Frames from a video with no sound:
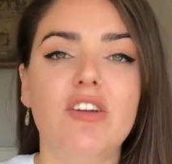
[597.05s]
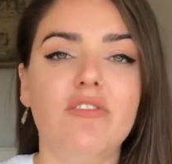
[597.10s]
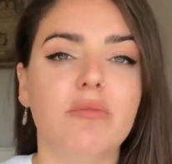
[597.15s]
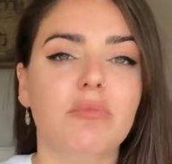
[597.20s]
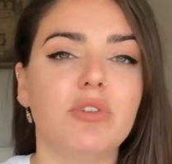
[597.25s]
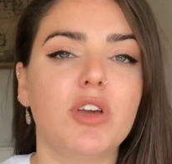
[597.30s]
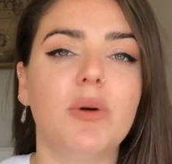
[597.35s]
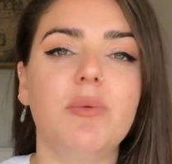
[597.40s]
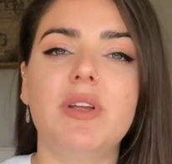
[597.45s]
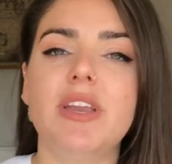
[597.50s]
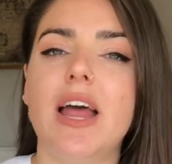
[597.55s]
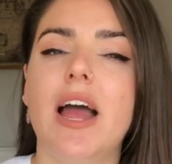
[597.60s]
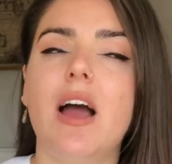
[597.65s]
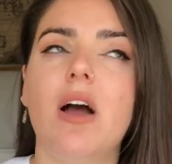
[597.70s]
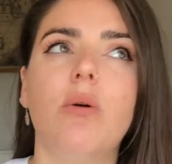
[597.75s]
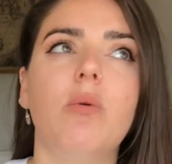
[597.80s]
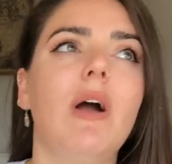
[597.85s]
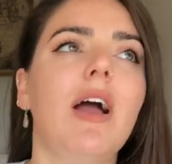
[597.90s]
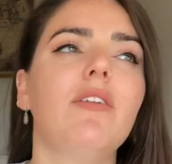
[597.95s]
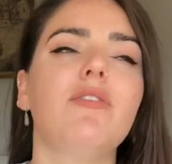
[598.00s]
I'm going
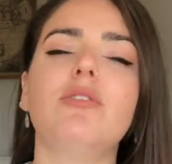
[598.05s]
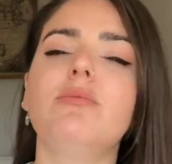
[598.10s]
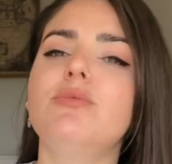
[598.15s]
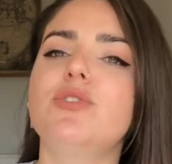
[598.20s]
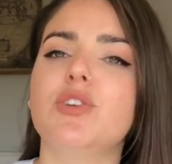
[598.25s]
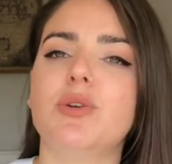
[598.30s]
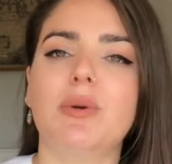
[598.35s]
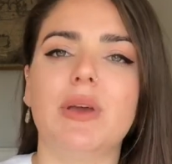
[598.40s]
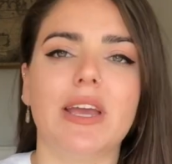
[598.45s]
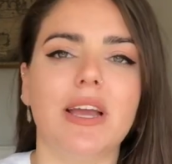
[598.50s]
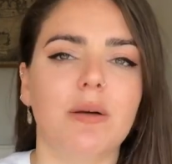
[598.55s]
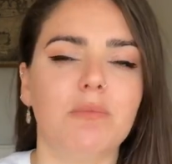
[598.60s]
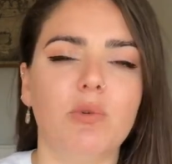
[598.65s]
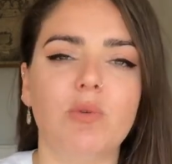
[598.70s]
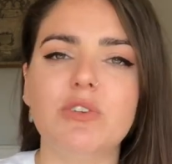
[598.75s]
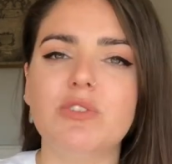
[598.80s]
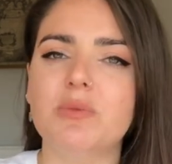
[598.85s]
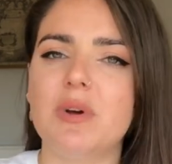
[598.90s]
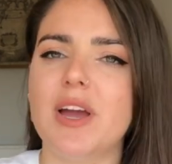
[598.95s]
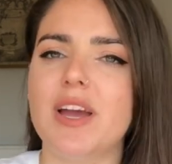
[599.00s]
out, whatever I'm doing, I'm
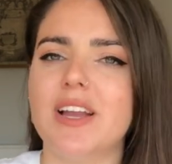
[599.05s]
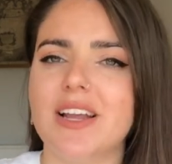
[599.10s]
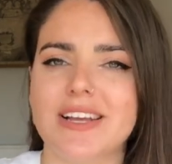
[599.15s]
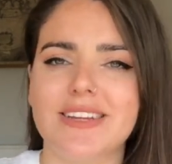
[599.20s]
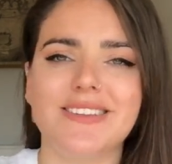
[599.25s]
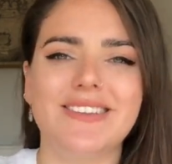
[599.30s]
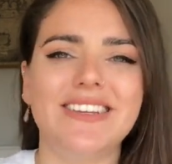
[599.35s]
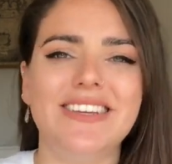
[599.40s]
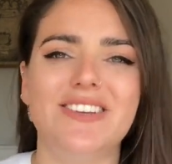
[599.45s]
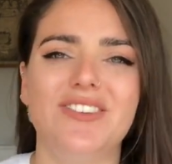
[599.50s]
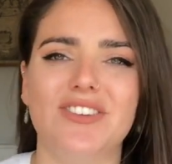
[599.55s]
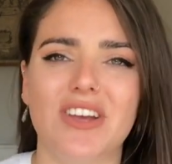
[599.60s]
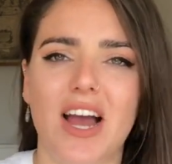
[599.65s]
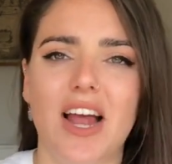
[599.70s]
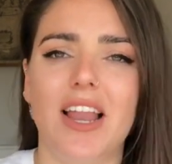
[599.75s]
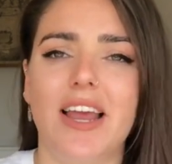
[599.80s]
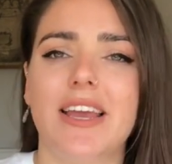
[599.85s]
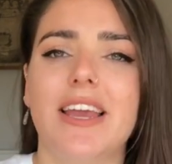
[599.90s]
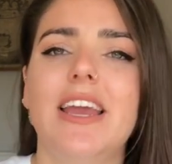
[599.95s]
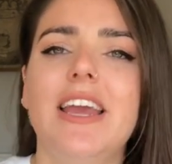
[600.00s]
always wearing like a t-shirt,
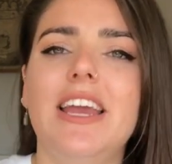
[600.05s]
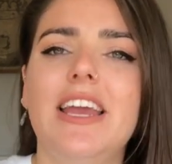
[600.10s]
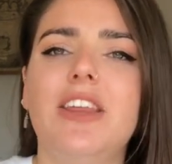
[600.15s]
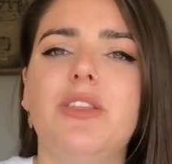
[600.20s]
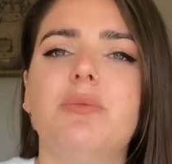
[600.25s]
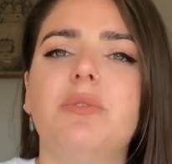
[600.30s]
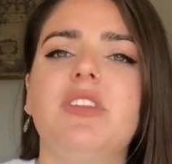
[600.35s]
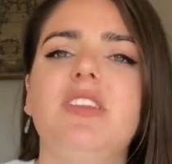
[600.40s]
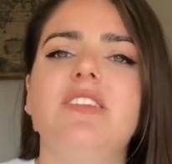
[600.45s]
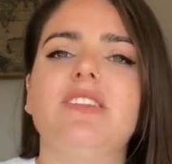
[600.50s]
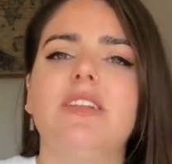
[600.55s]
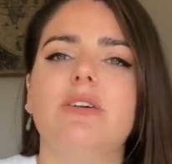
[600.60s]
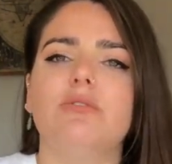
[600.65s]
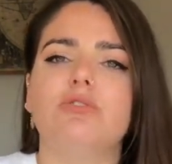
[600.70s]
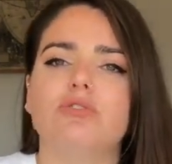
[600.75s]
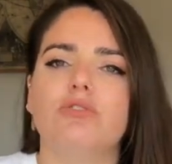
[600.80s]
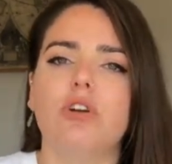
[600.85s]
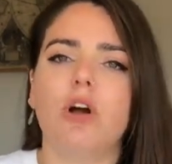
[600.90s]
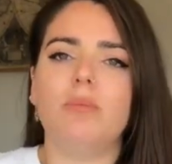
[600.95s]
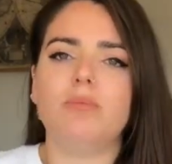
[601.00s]
like either one of these little
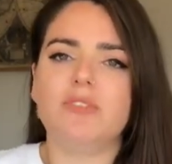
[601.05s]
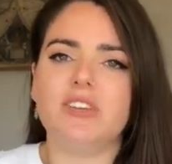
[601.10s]
crop